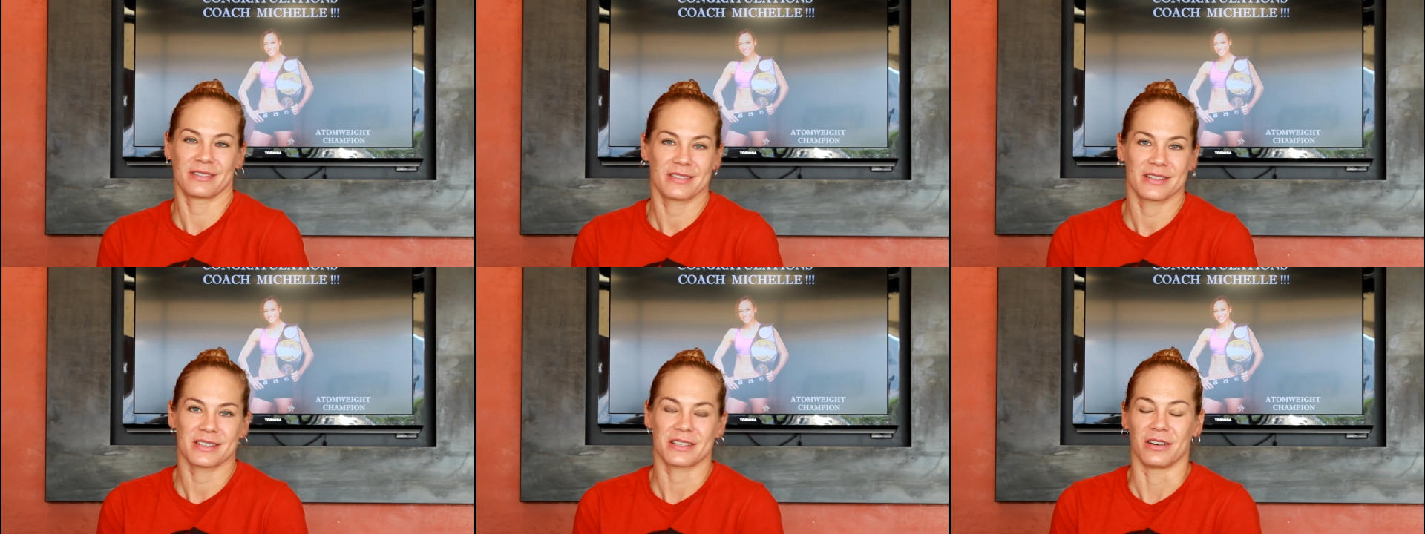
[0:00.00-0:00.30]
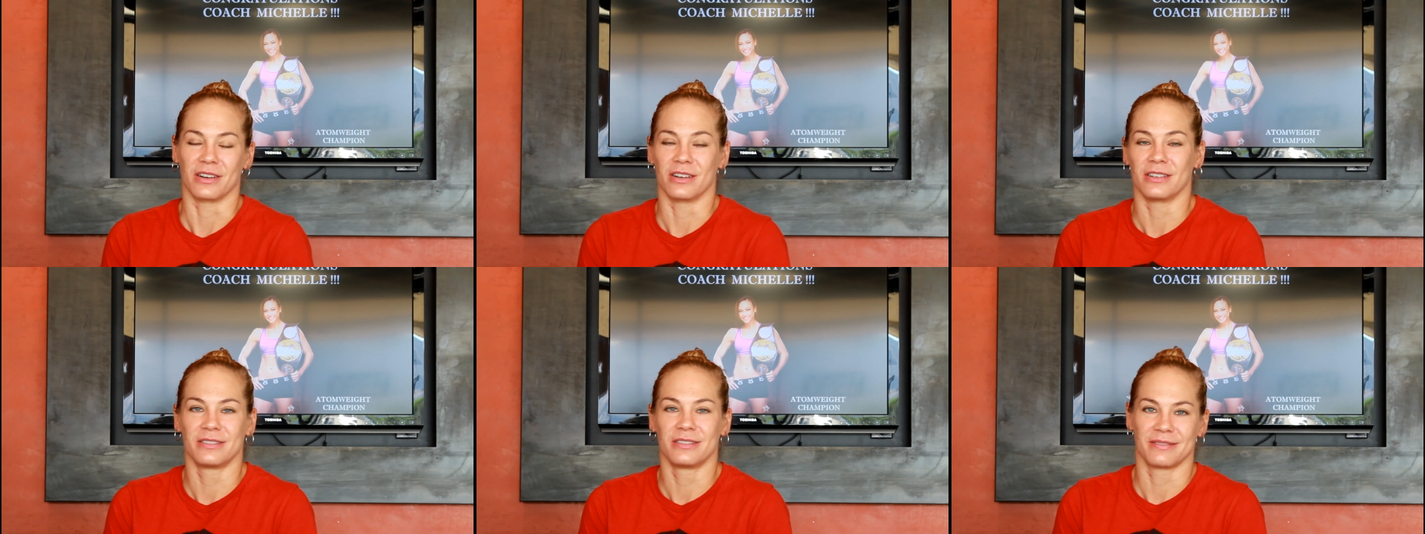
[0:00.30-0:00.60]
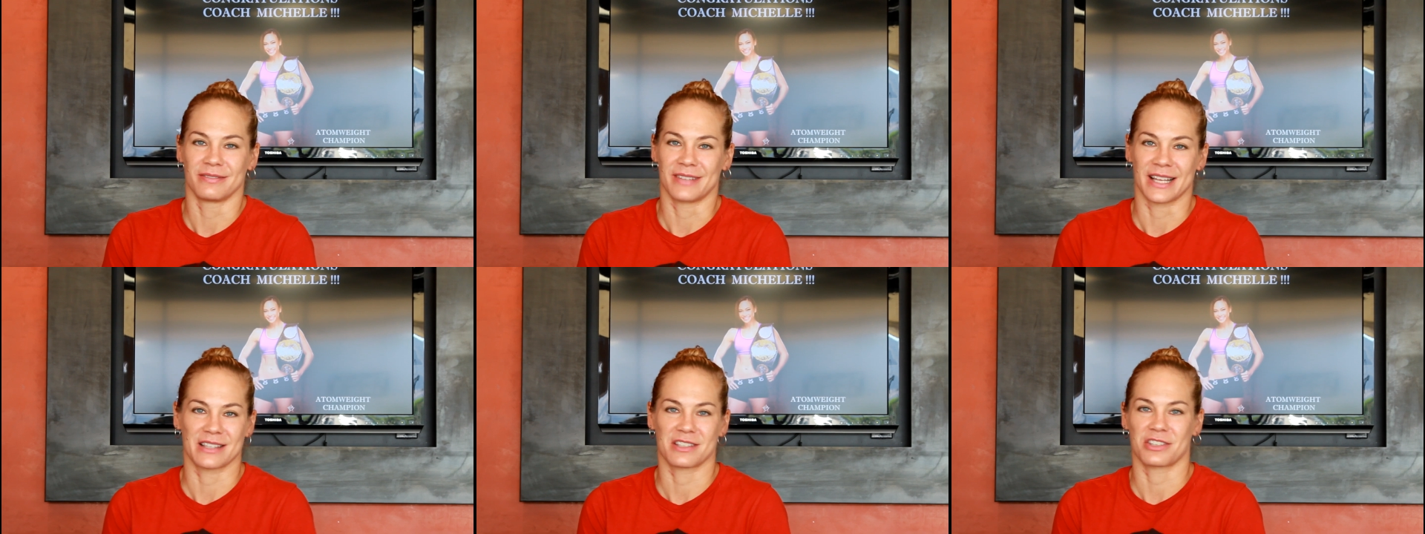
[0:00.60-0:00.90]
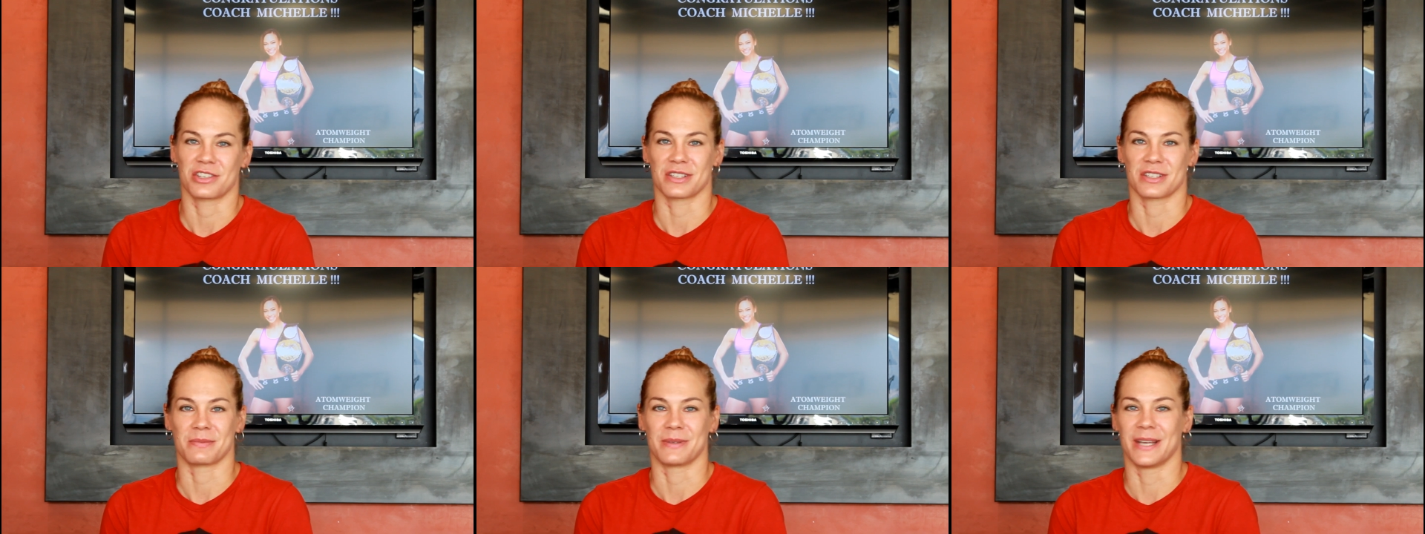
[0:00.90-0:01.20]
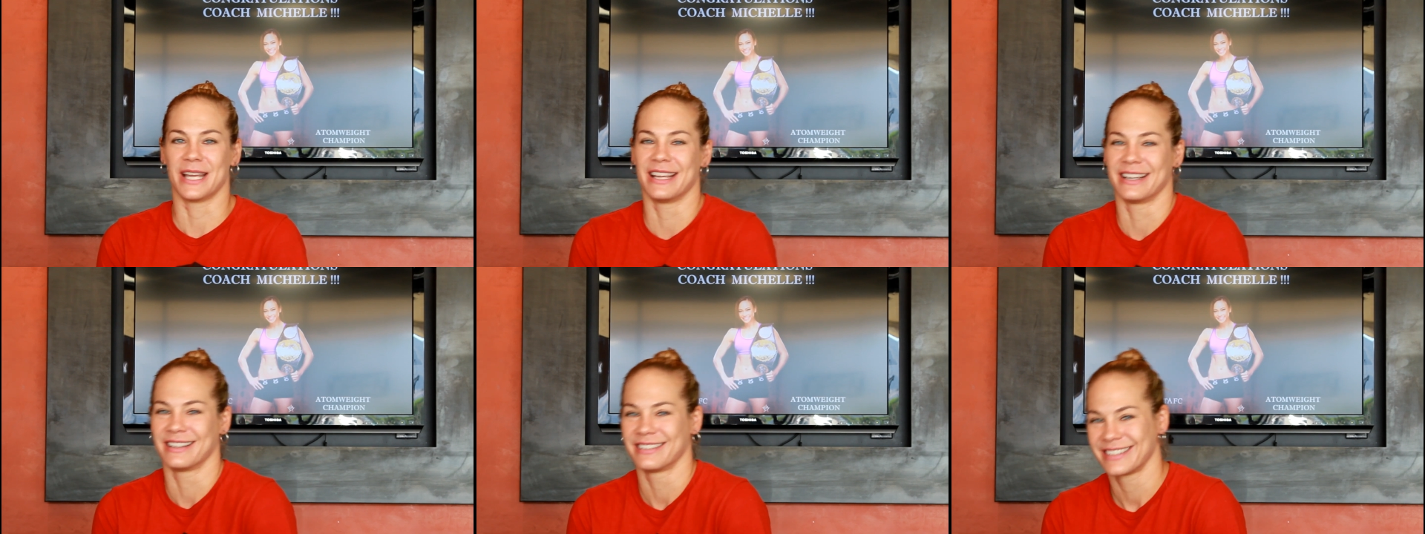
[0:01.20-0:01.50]
so that's just
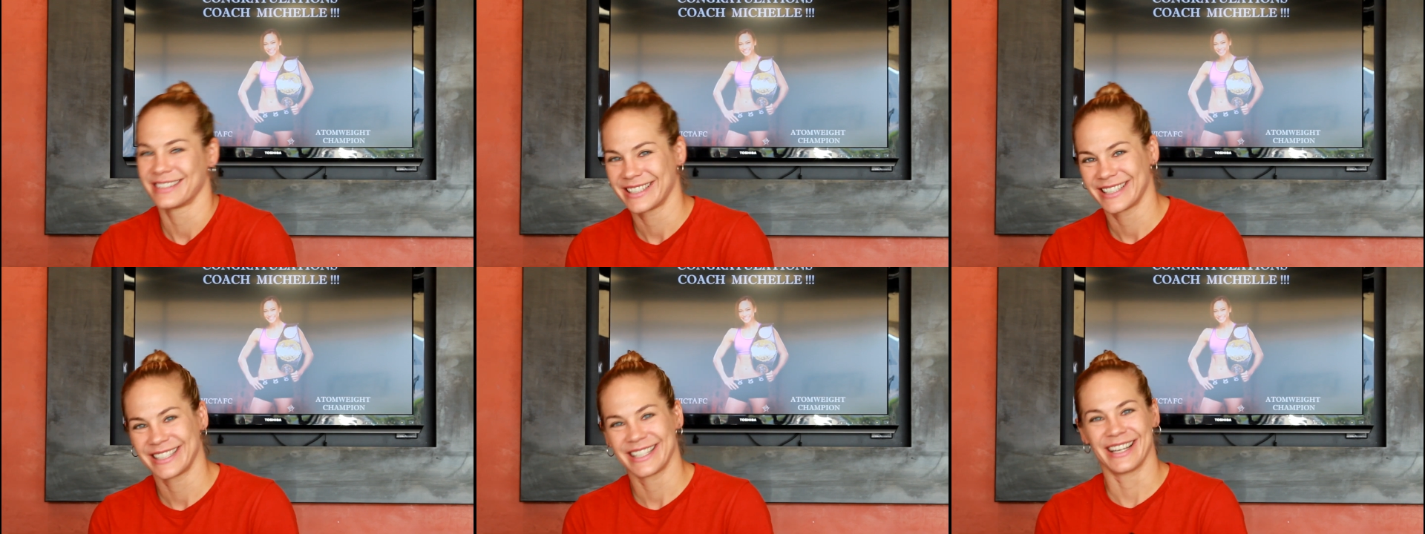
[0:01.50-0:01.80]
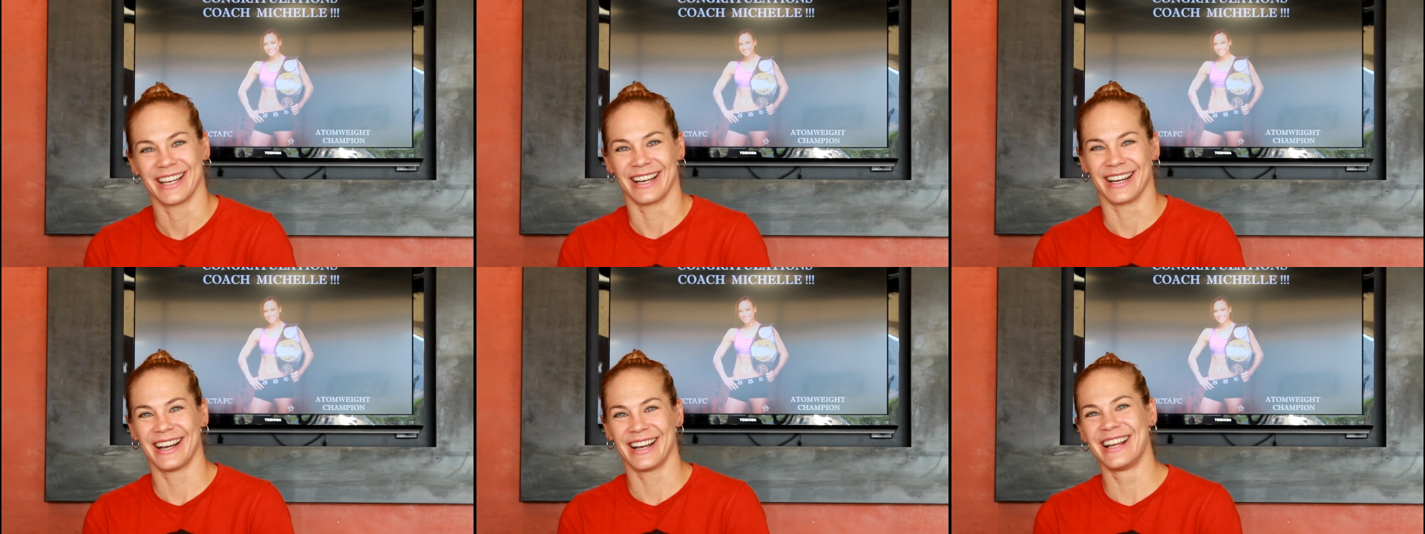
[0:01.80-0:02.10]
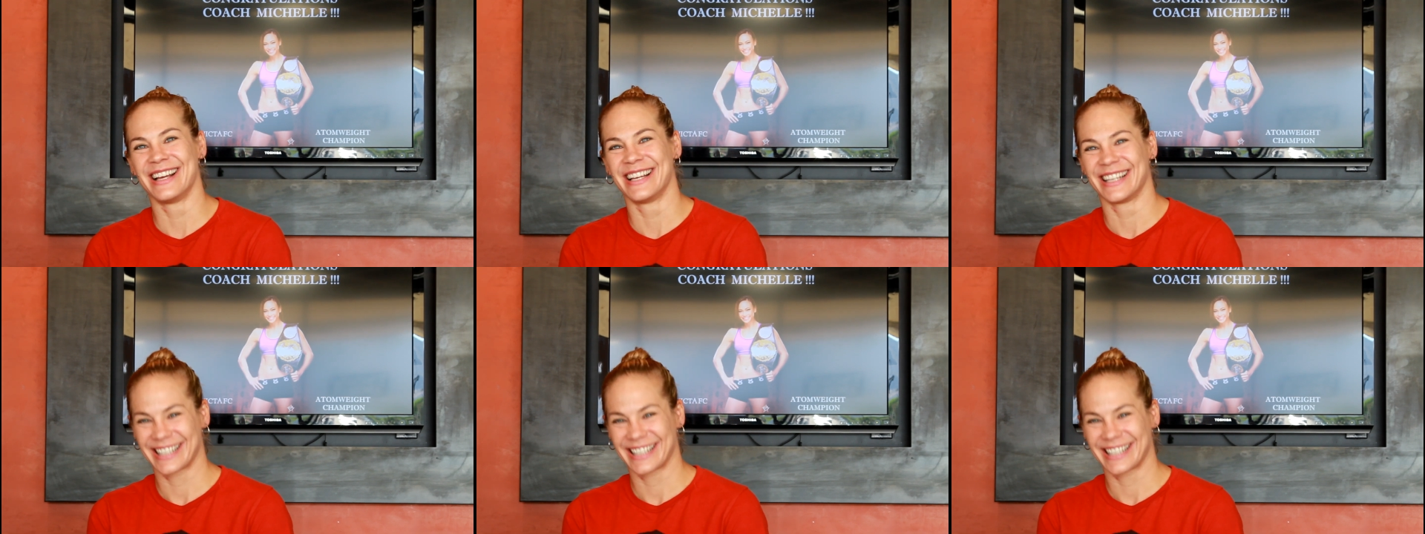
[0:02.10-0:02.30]
me. Yeah.